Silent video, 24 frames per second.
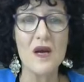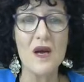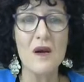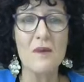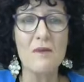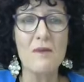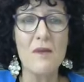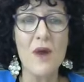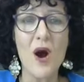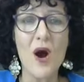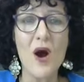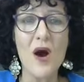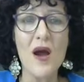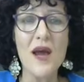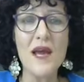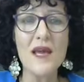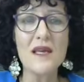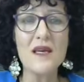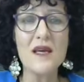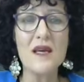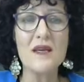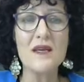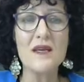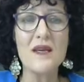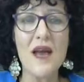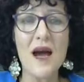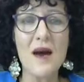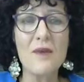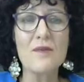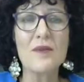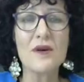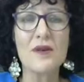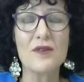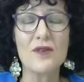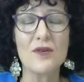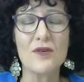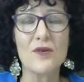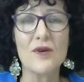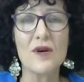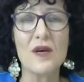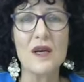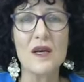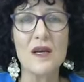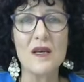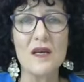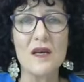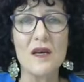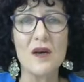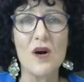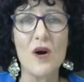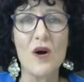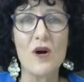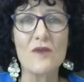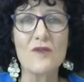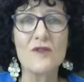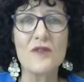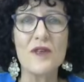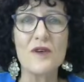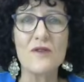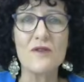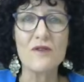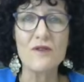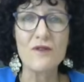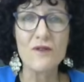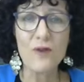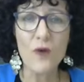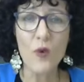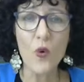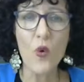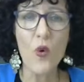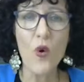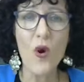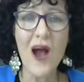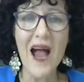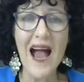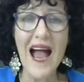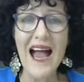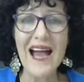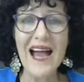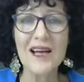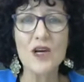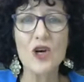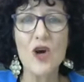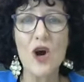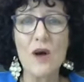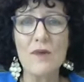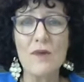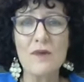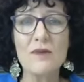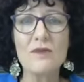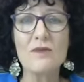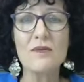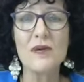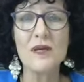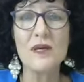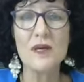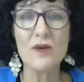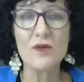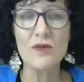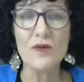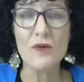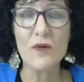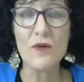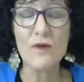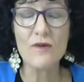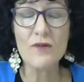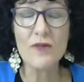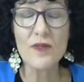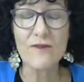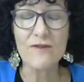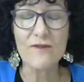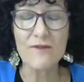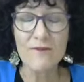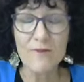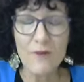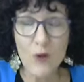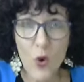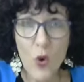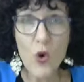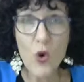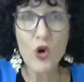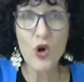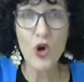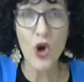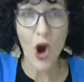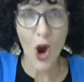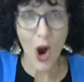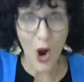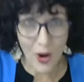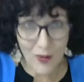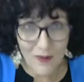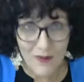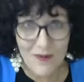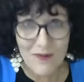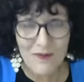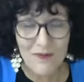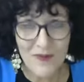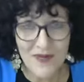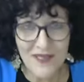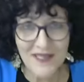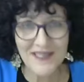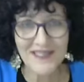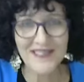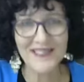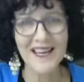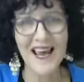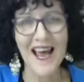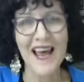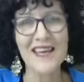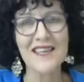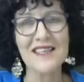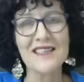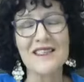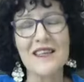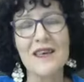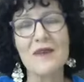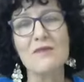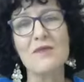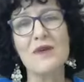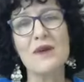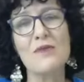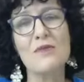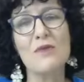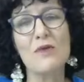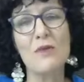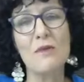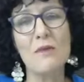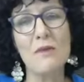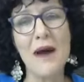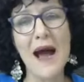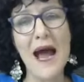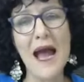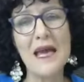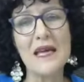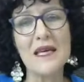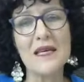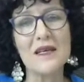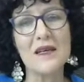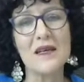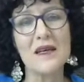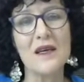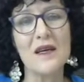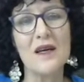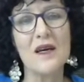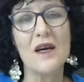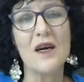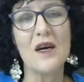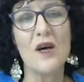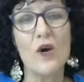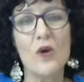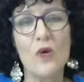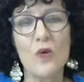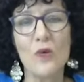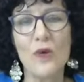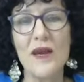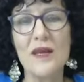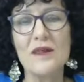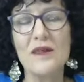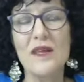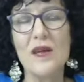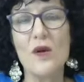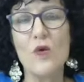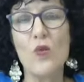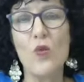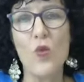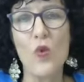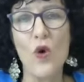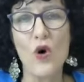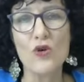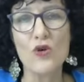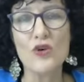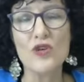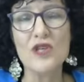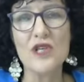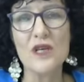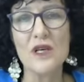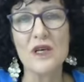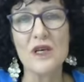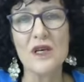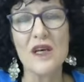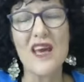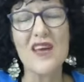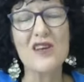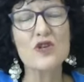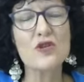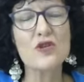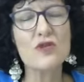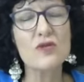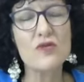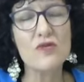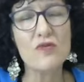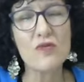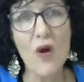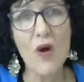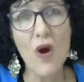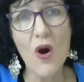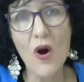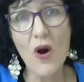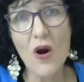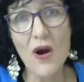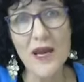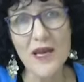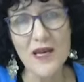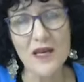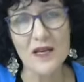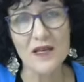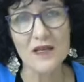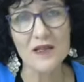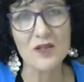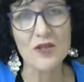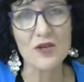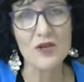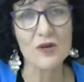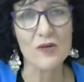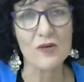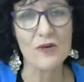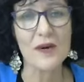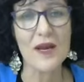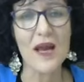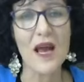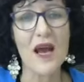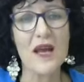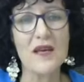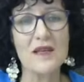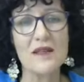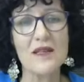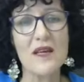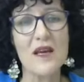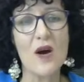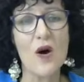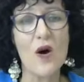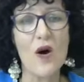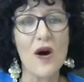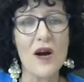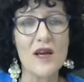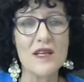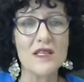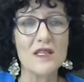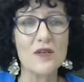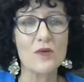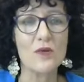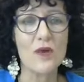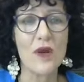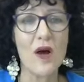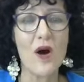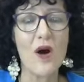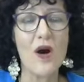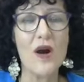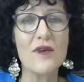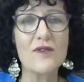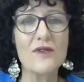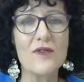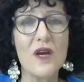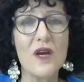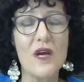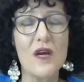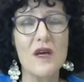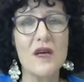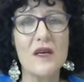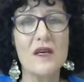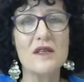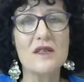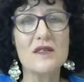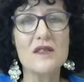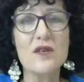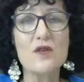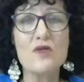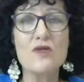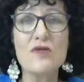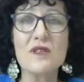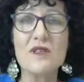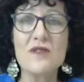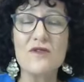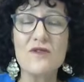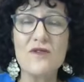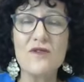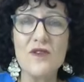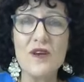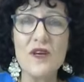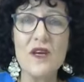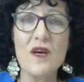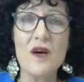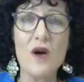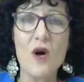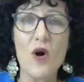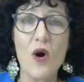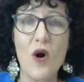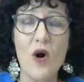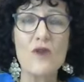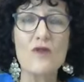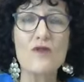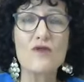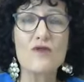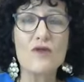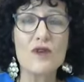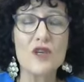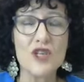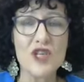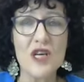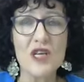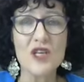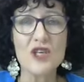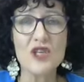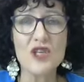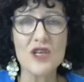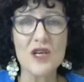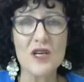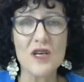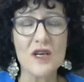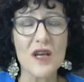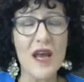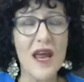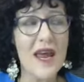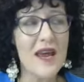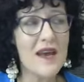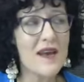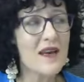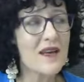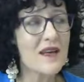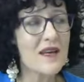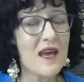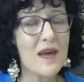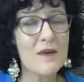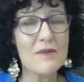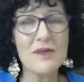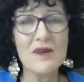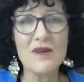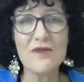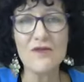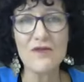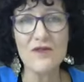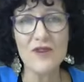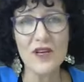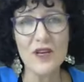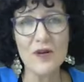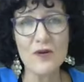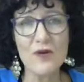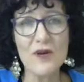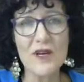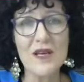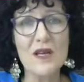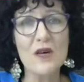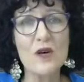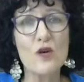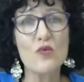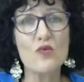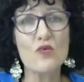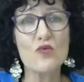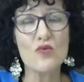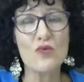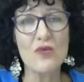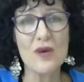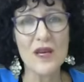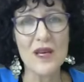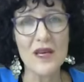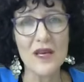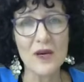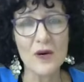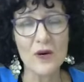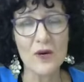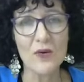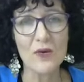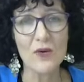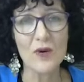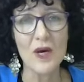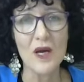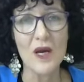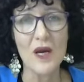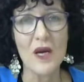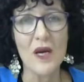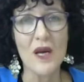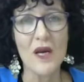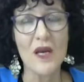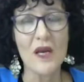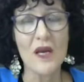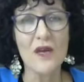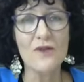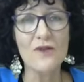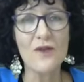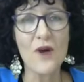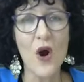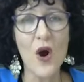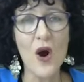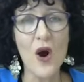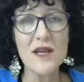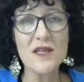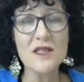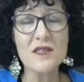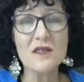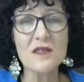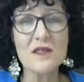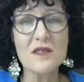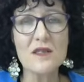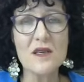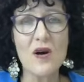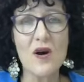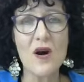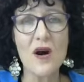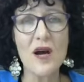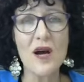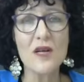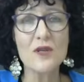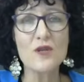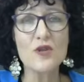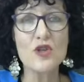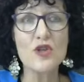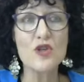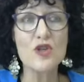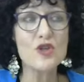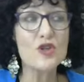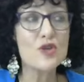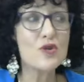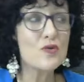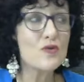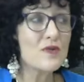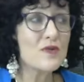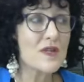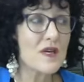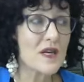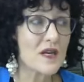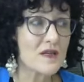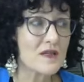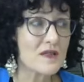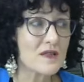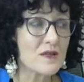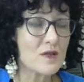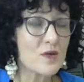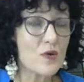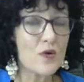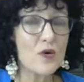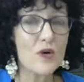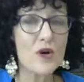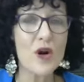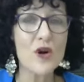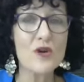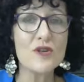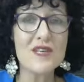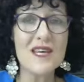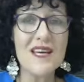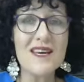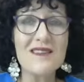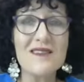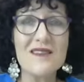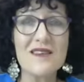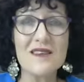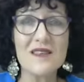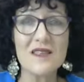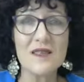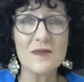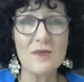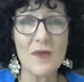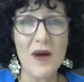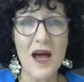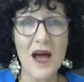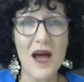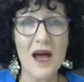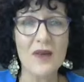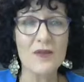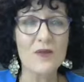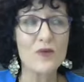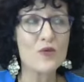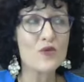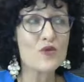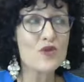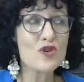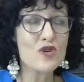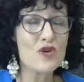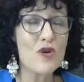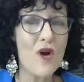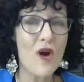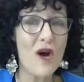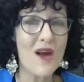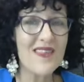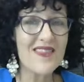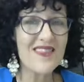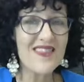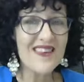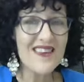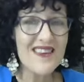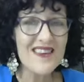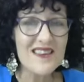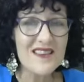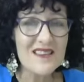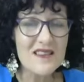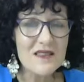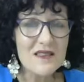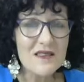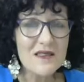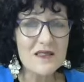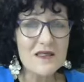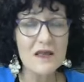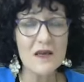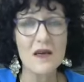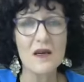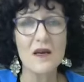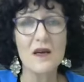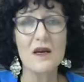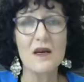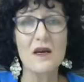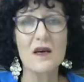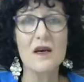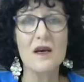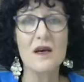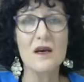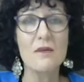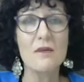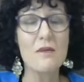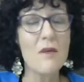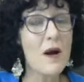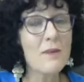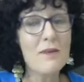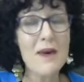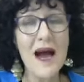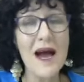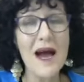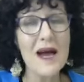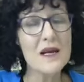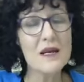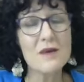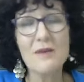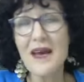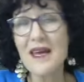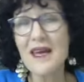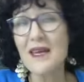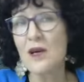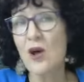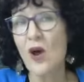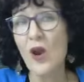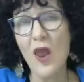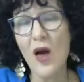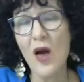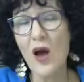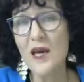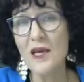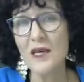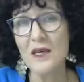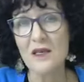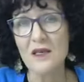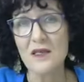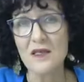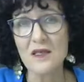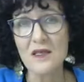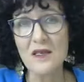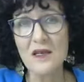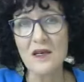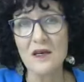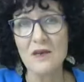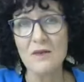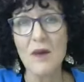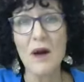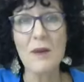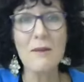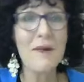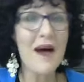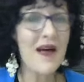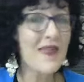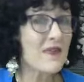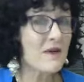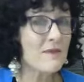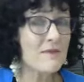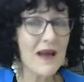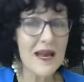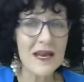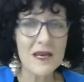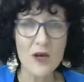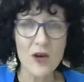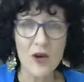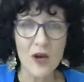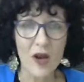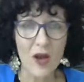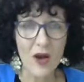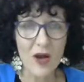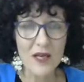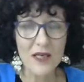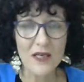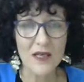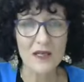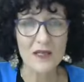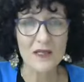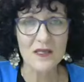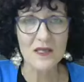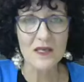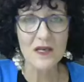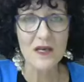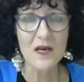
My number three of the four uncommon, the four common mistakes that people make when they're wanting and trying to create their ideal life is there is a fear of rejection and it can be very real. If I decide to do this or go down this path or try this, my partner may not like it. My mother may not like it.